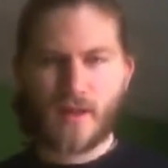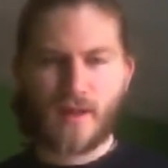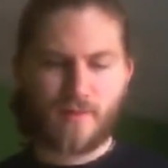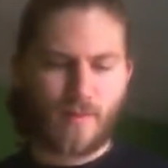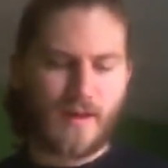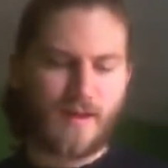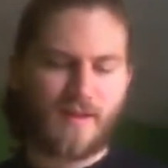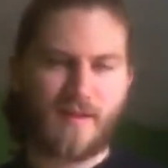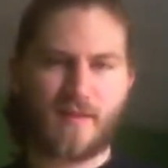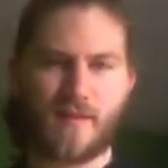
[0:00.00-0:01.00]
As well
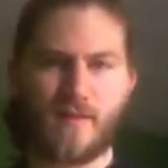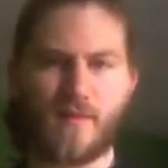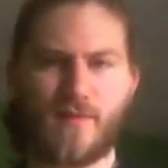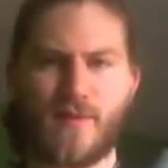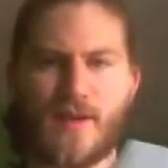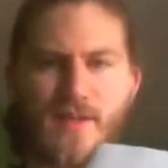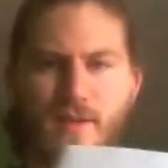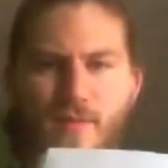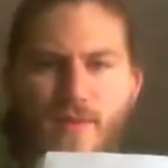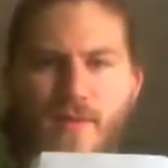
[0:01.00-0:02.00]
as
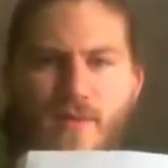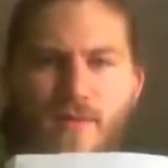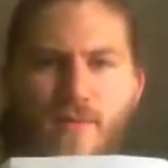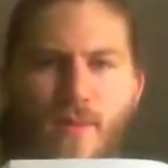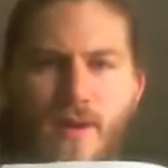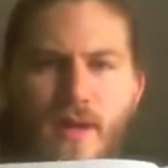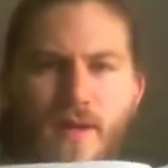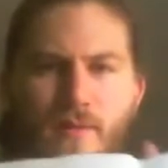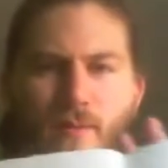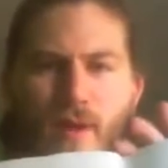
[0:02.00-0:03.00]
fighting with two
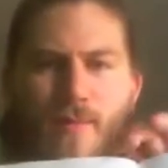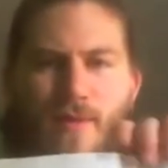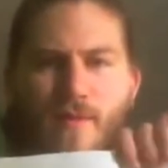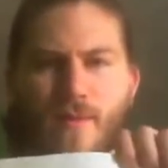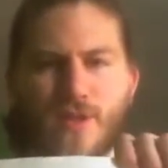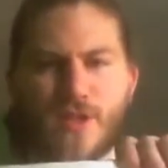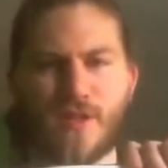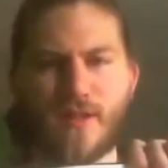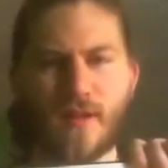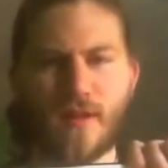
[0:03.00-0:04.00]
one-handed weapons, which
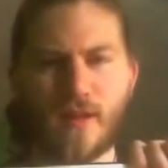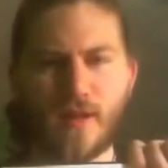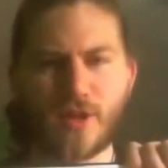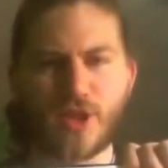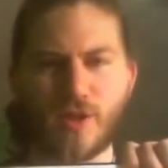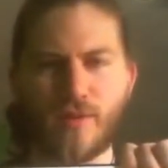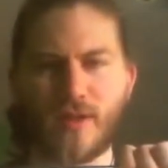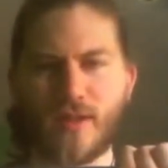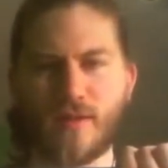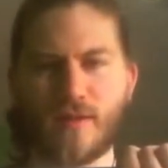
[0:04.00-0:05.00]
is shown
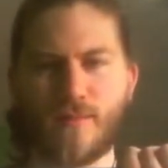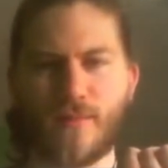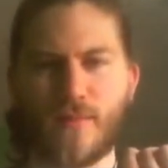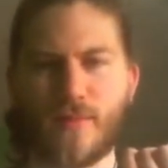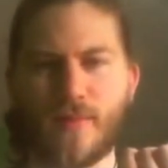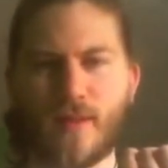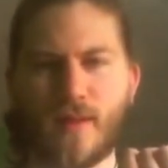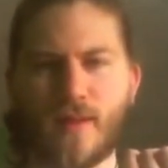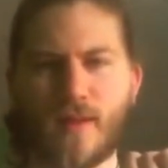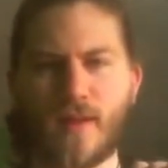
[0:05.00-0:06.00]
here,
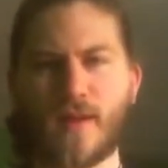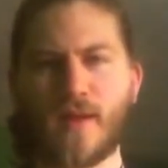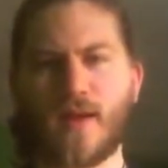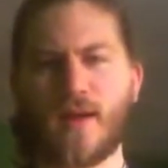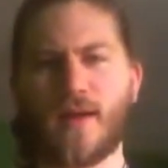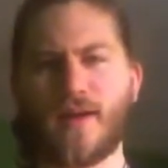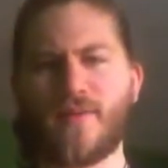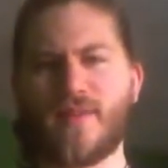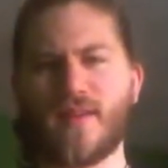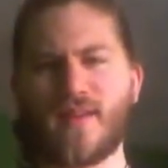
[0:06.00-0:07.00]
I
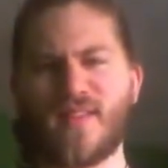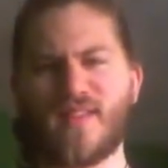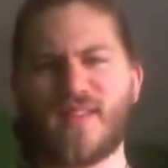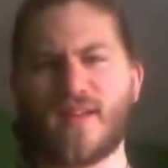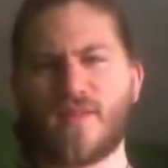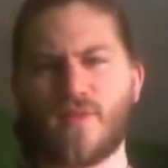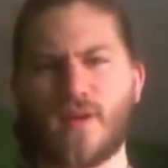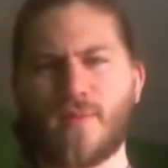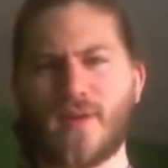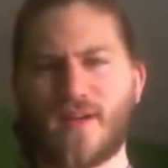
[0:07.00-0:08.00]
think this doesn't
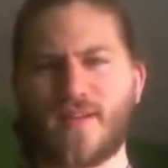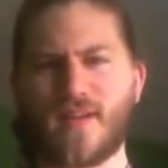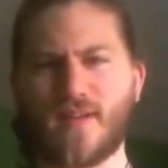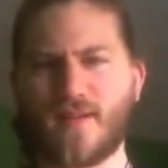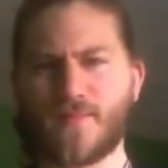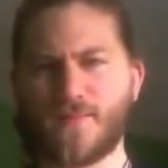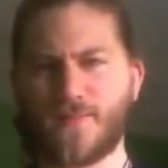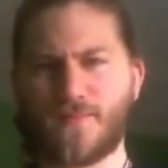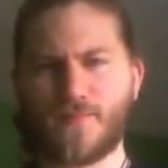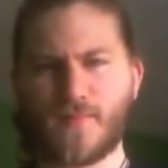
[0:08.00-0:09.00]
really make sense.
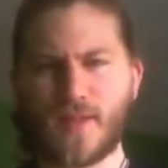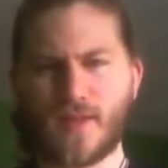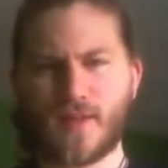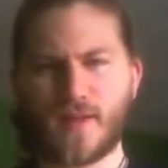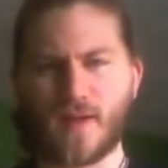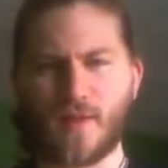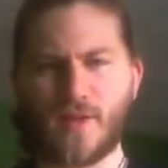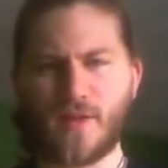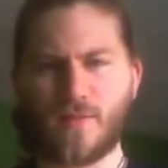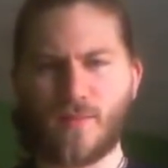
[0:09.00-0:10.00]
I
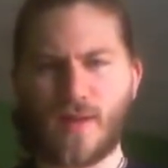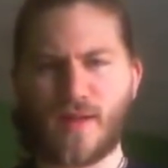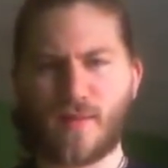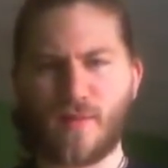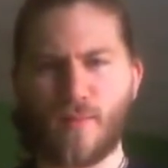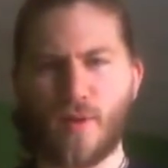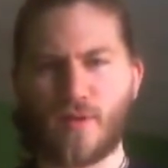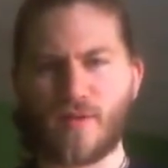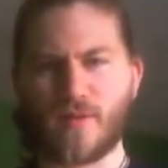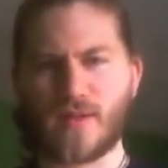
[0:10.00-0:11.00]
mean, you
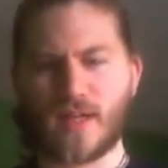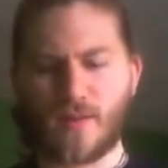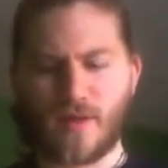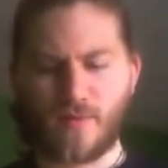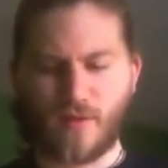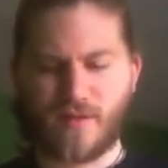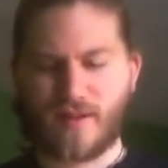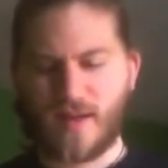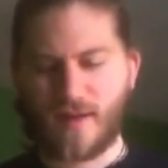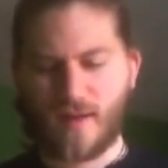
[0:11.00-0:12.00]
most of the time have your
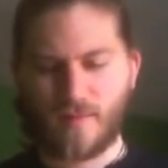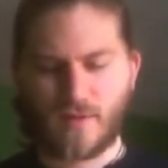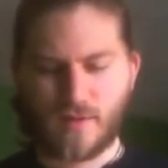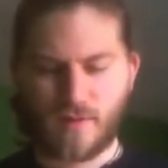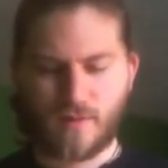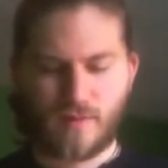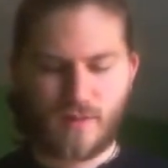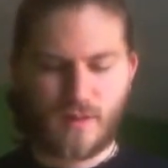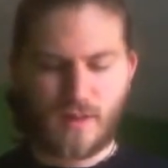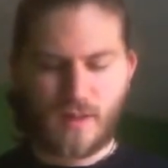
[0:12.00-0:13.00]
sidearm to
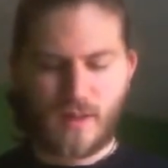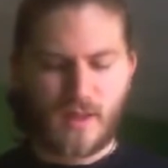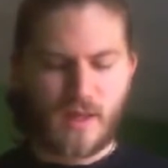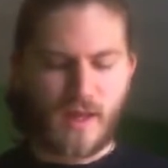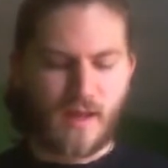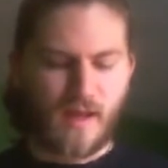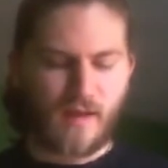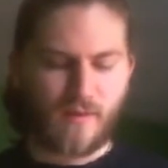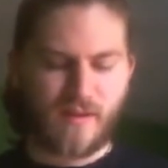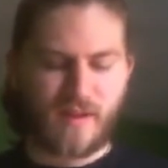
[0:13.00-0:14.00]

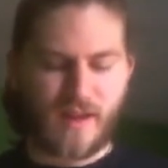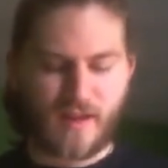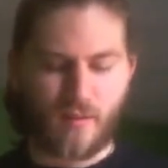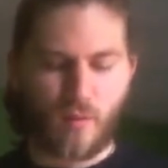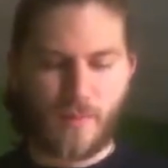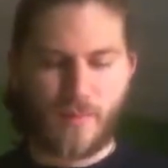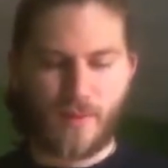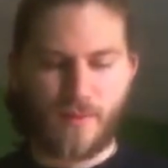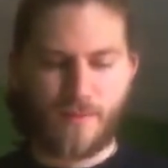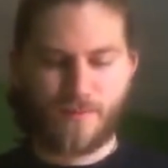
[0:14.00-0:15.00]
have a second
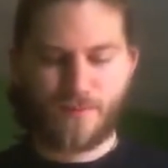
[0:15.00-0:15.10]
weapon